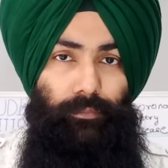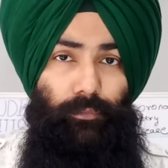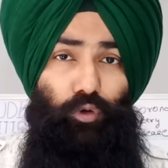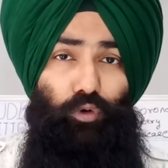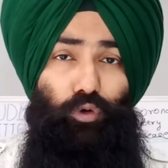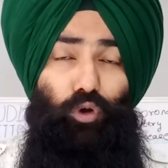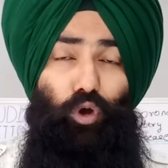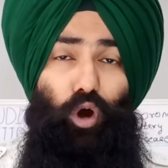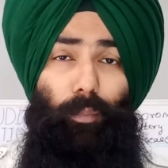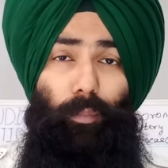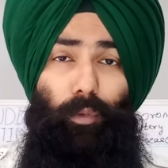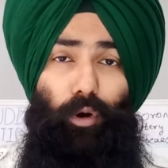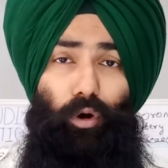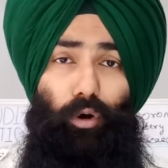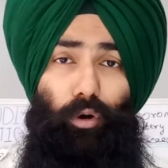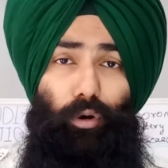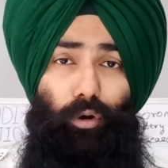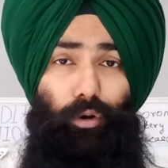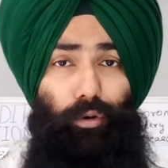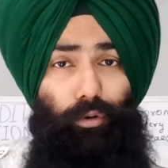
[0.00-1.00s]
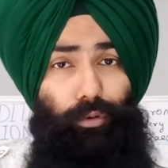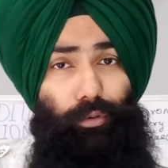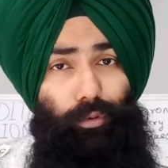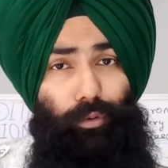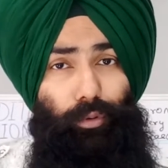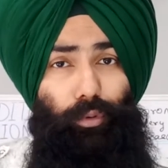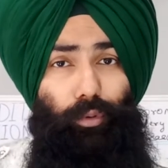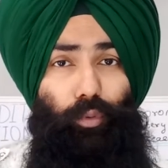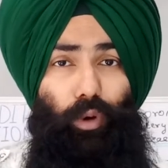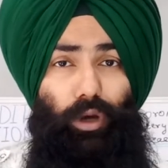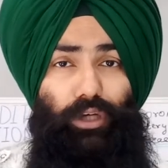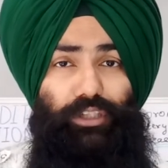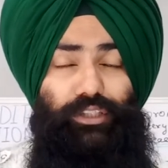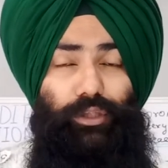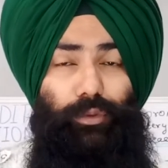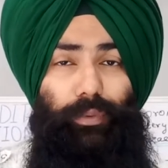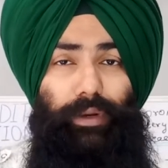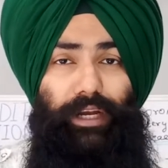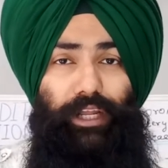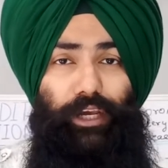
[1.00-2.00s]
To know more, watch
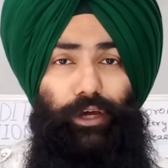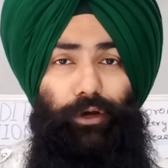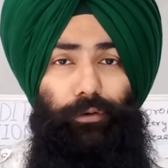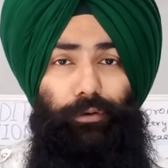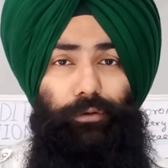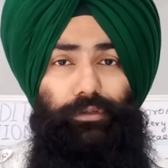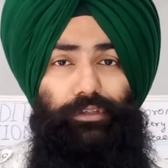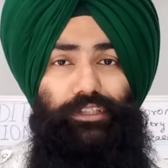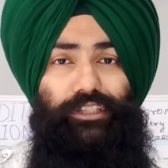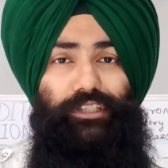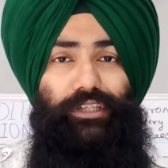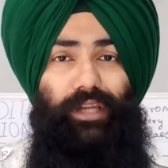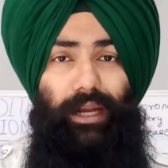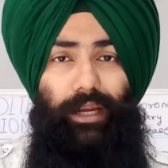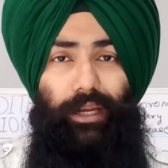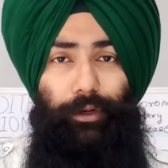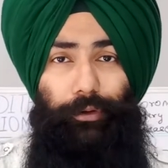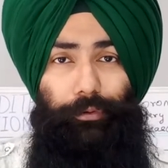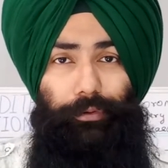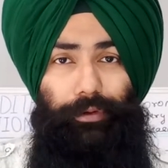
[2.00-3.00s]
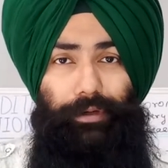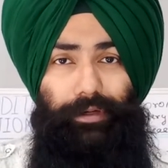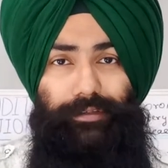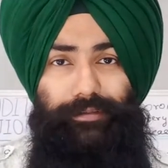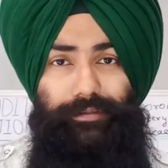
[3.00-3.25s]
the video, stay tuned.